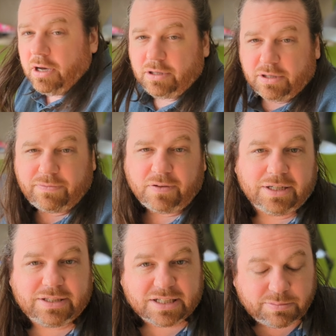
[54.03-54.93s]
another
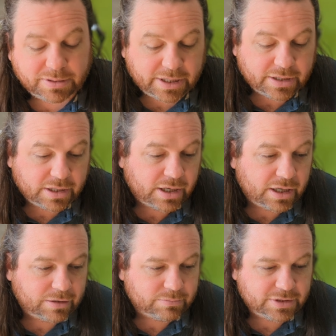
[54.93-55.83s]
FliteTest plane.
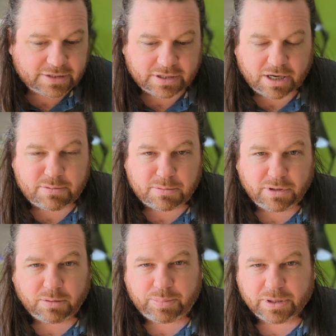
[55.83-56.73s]
This time I'm
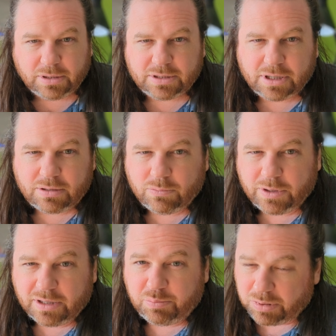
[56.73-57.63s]
gonna build it
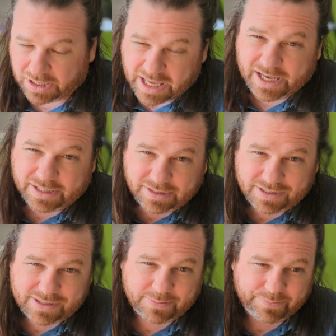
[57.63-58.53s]
with
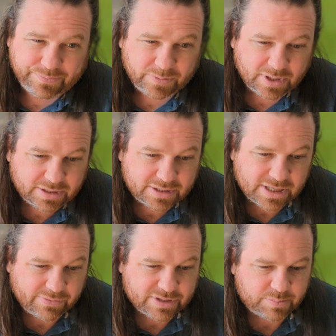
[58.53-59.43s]
plans
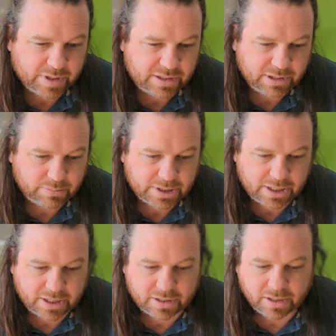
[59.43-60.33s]
instead of a speed builder
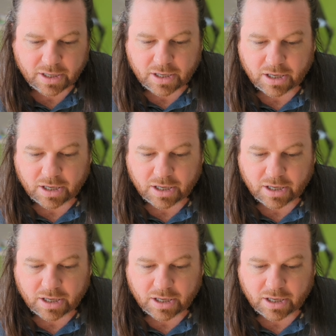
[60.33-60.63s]
kit.